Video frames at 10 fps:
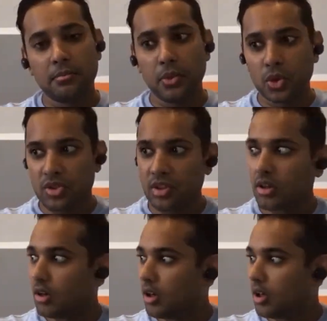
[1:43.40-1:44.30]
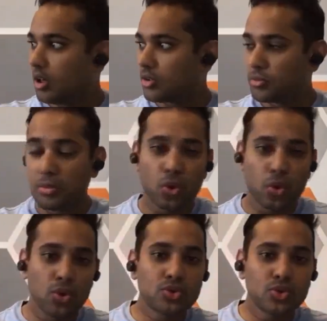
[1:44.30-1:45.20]
both more
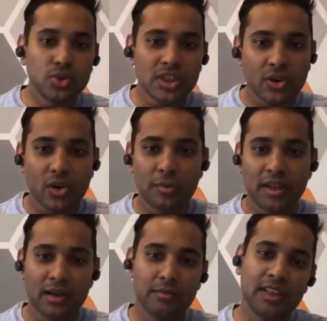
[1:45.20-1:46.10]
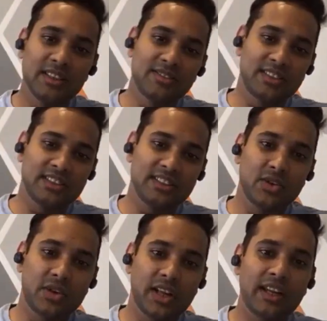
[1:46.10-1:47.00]
old school economy companies, which is,
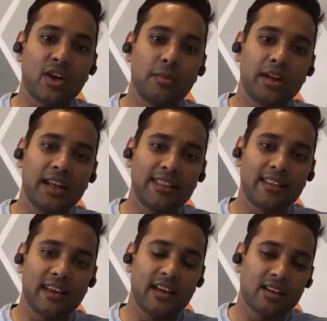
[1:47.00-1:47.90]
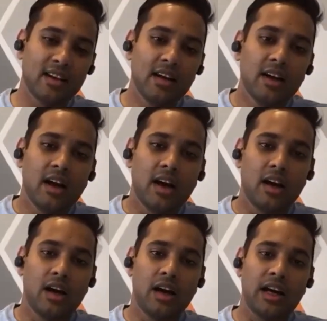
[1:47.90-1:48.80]
telecom and healthcare,
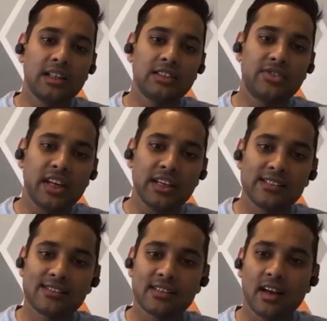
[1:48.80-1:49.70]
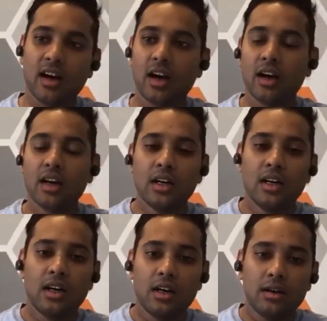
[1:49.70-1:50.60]
as well as,
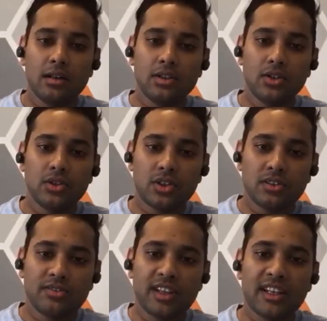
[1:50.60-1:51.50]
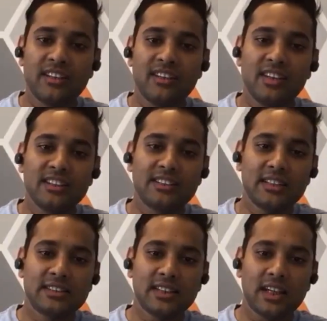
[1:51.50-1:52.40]
sort of very early
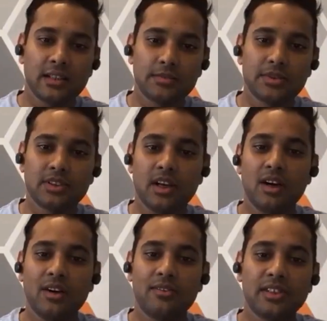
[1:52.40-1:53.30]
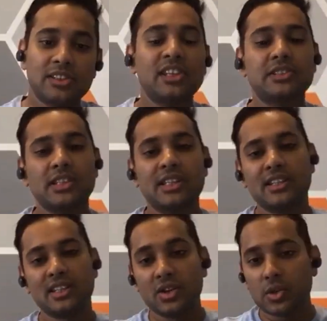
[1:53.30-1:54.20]
stage startups, which eventually
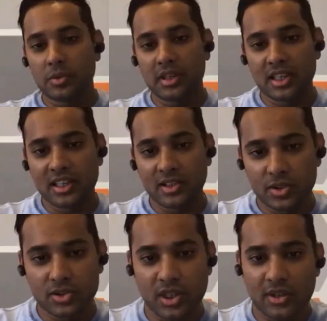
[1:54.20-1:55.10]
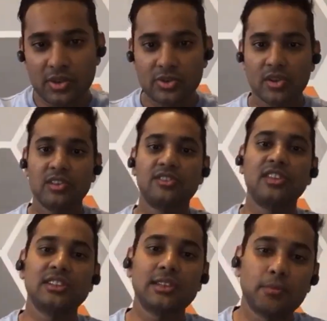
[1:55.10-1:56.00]
turned out to be really huge. So I was one of the
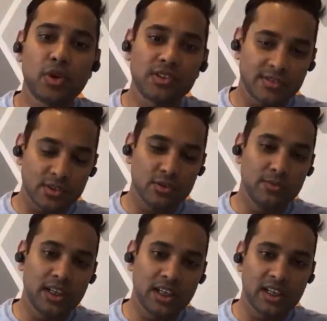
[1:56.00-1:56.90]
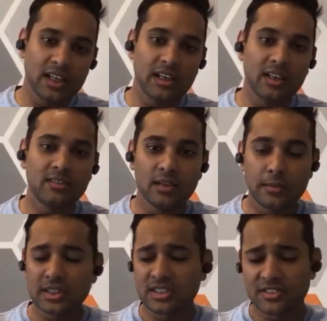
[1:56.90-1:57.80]
first employees for Uber in India,
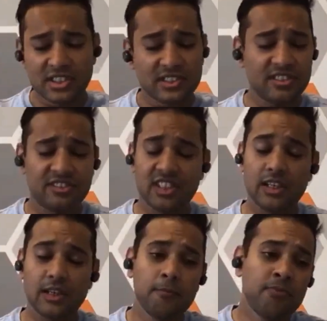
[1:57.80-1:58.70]
amongst the first 50.